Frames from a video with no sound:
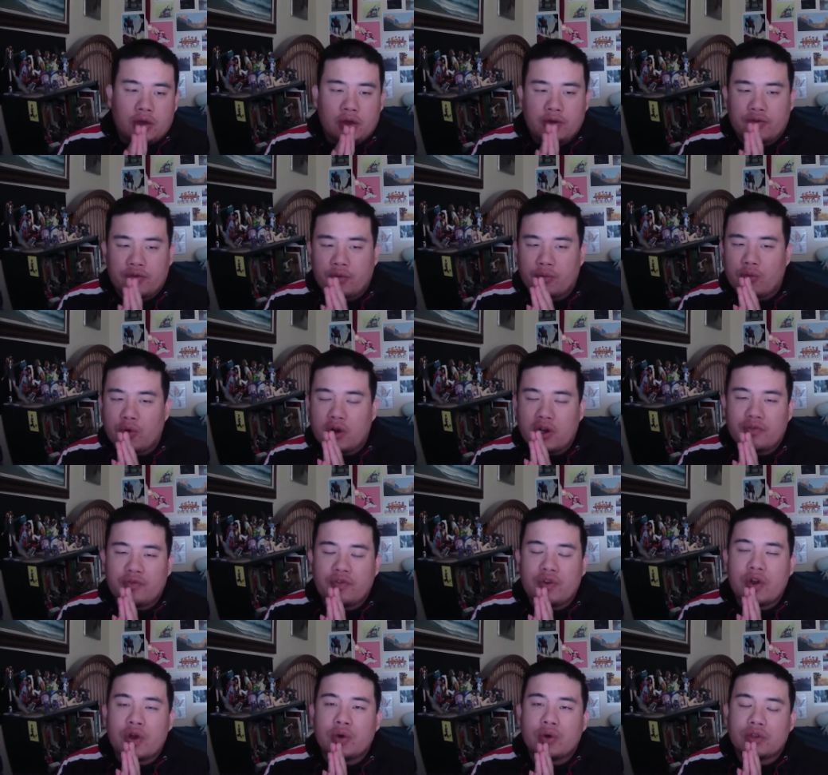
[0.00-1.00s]
from what I've
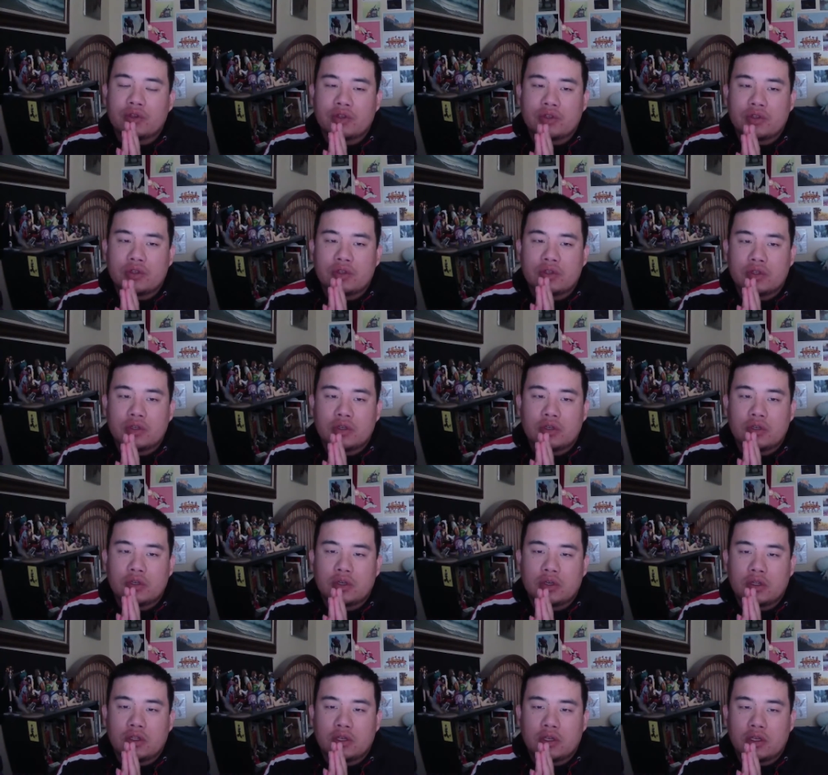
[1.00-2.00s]
noticed,
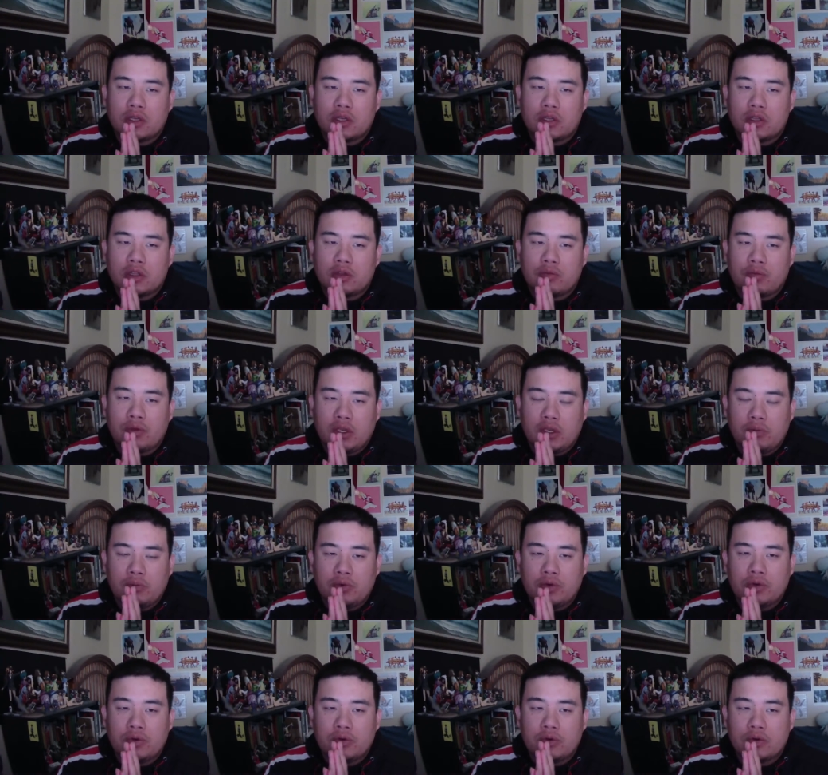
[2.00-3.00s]
like the
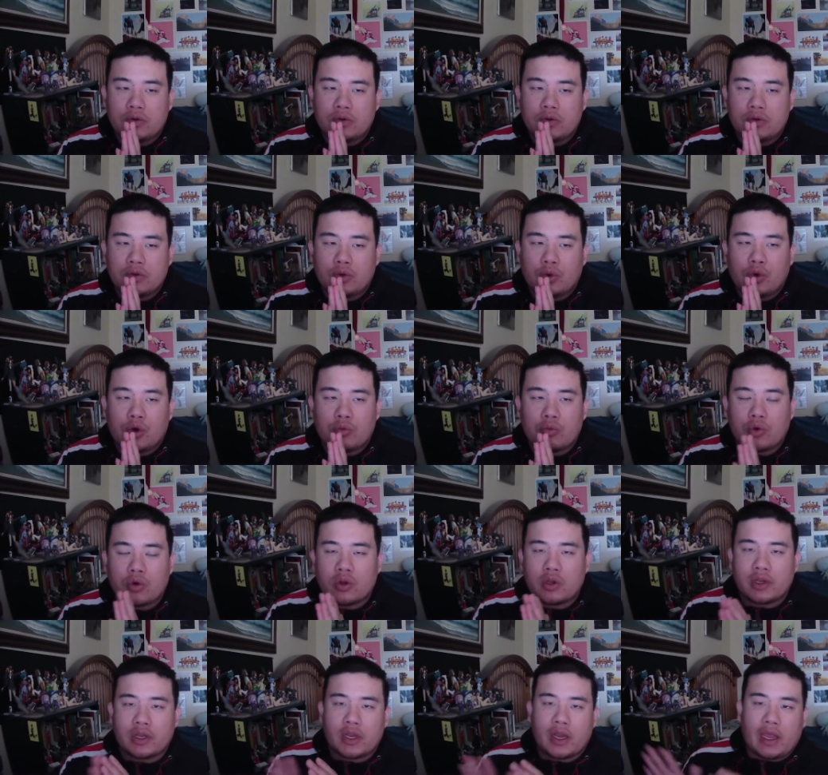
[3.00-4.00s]
people who are more
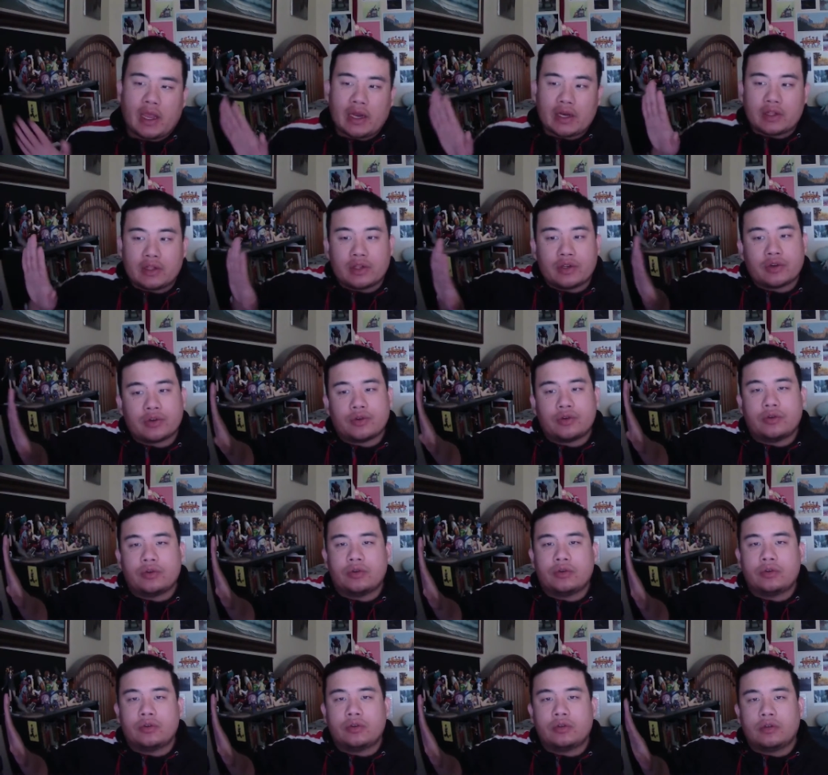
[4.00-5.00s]
like
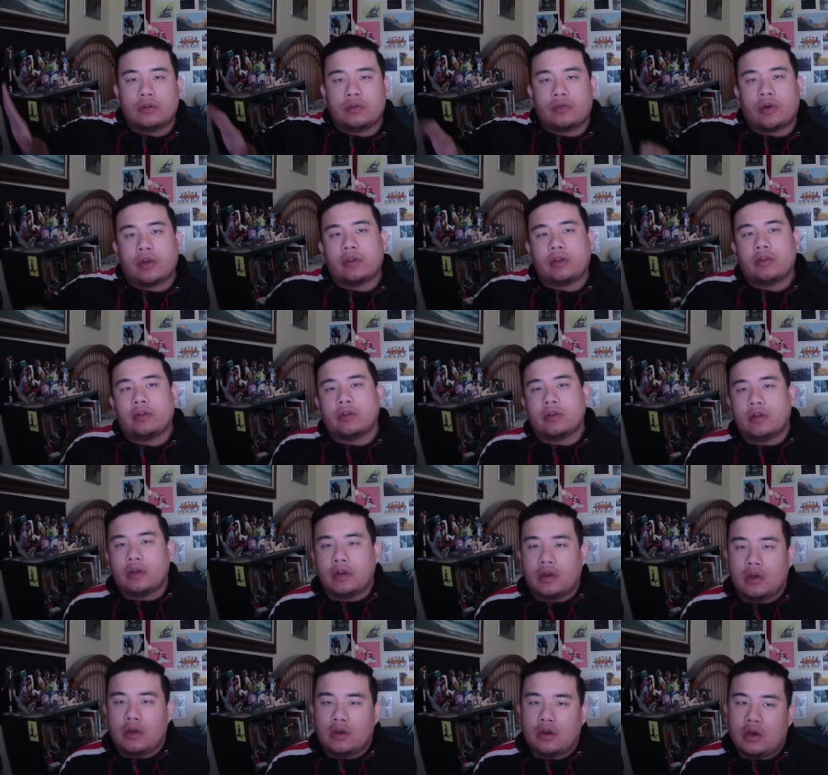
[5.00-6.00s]
analytical, right,
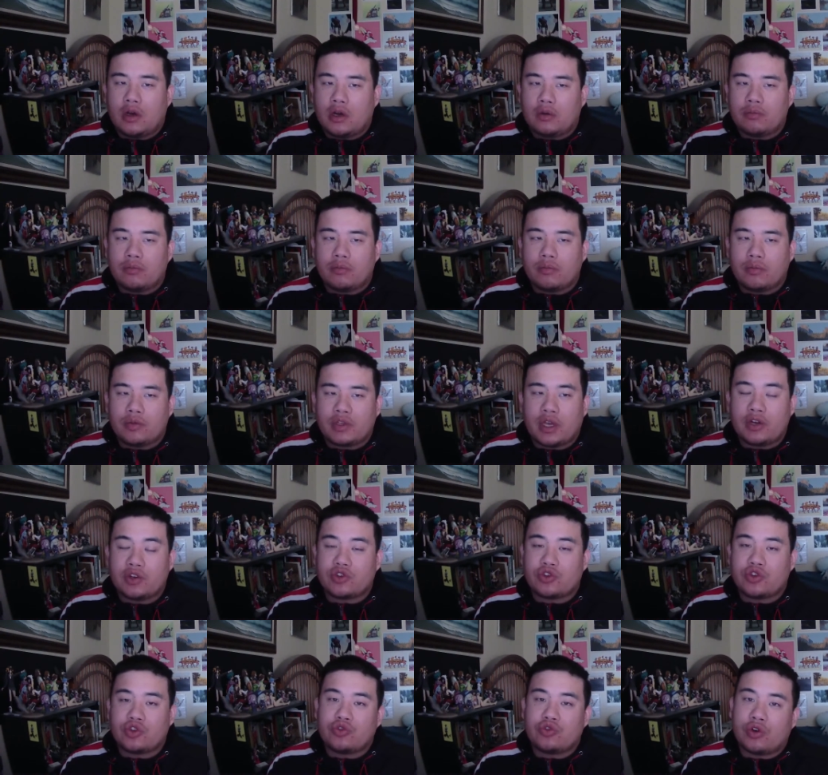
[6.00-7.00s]
um, tend to
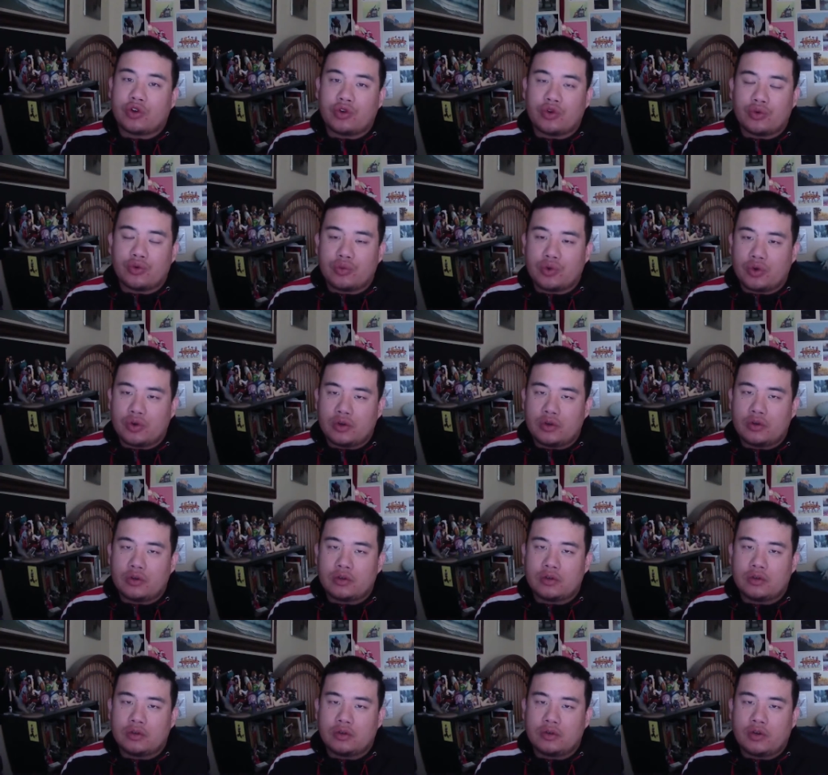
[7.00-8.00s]
struggle more,
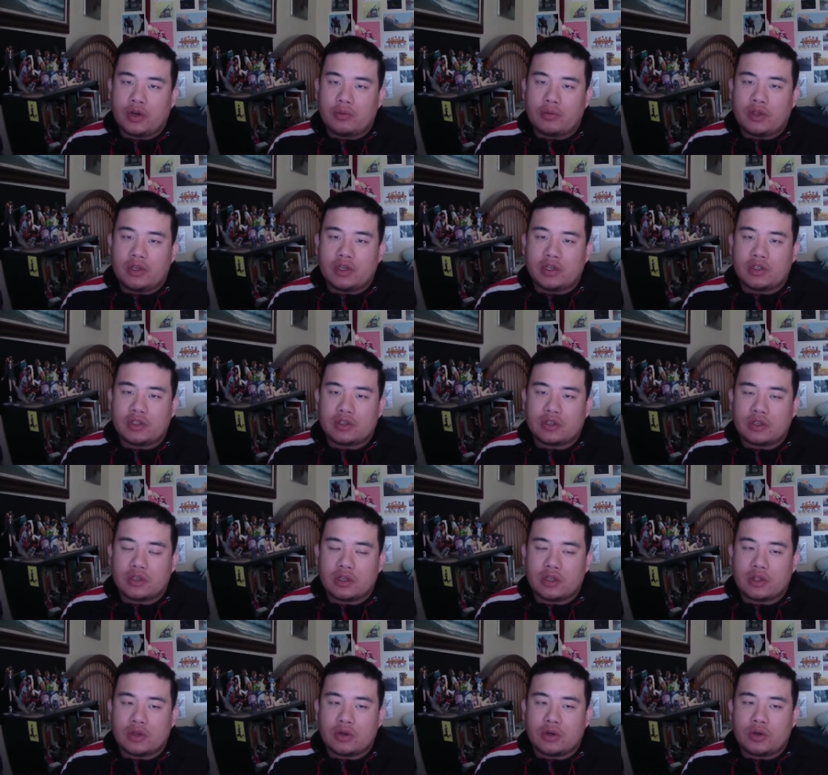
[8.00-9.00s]
right? Because
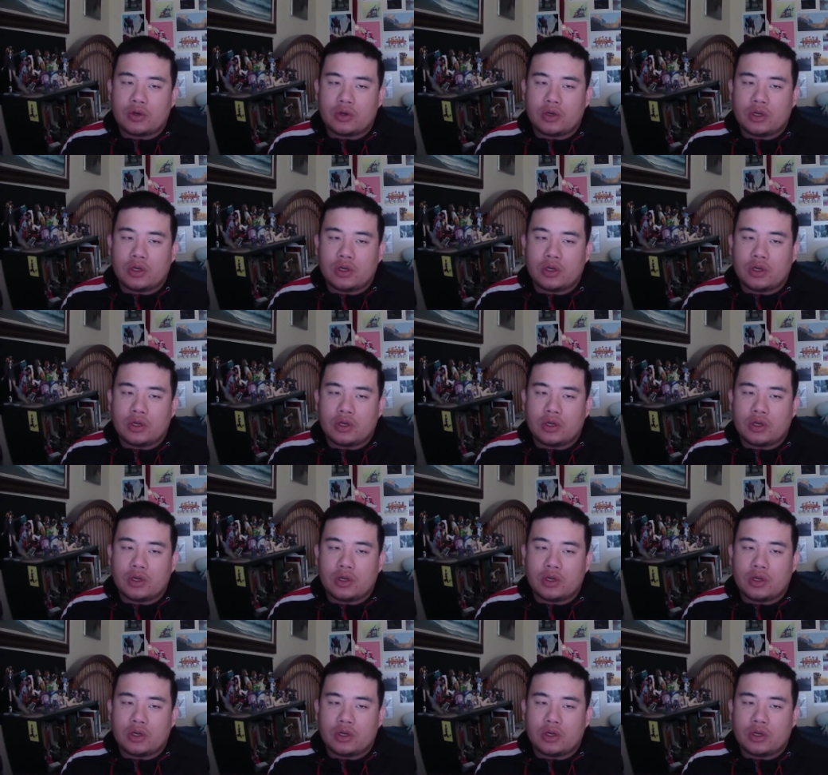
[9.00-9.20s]
like they're